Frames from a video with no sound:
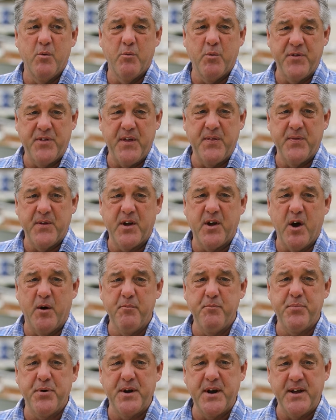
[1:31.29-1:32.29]
within the
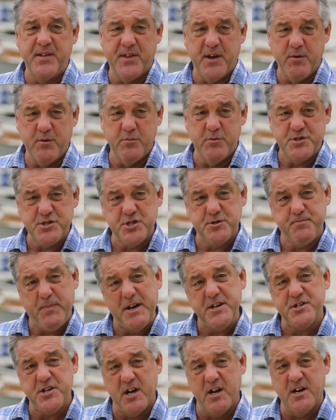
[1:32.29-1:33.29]
company that would
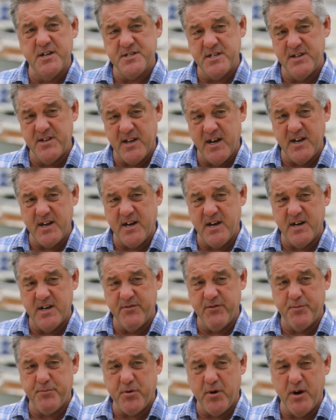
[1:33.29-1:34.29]
specialise in that kind
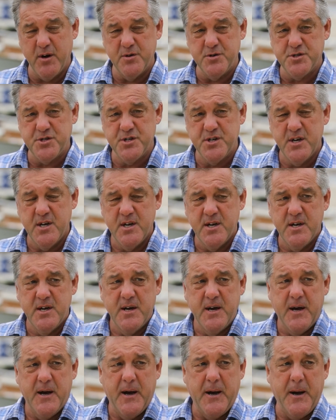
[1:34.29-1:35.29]
of approach.
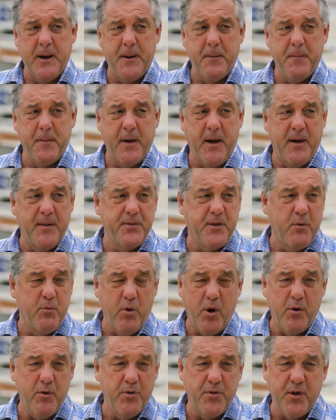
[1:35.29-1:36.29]
And
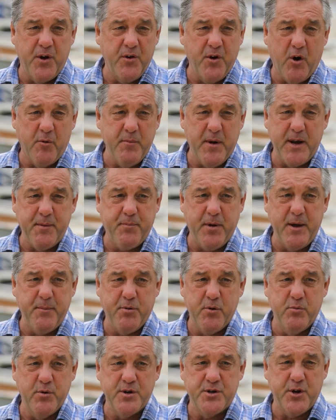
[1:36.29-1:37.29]
there not many
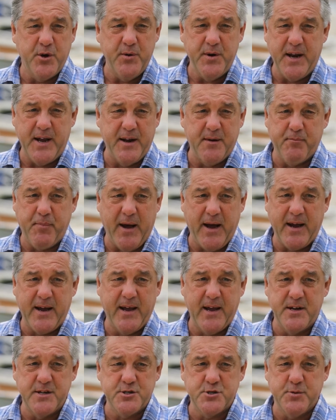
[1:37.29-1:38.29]
people were doing it
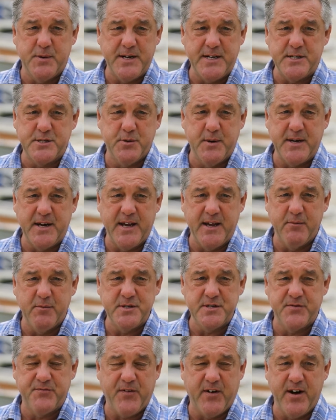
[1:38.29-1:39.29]
back in 2020. It
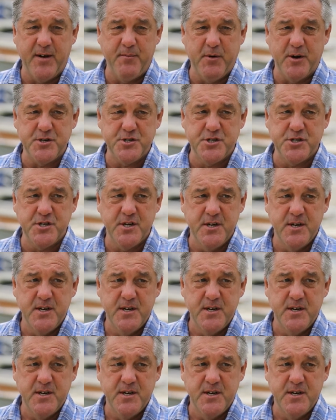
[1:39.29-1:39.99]
was very much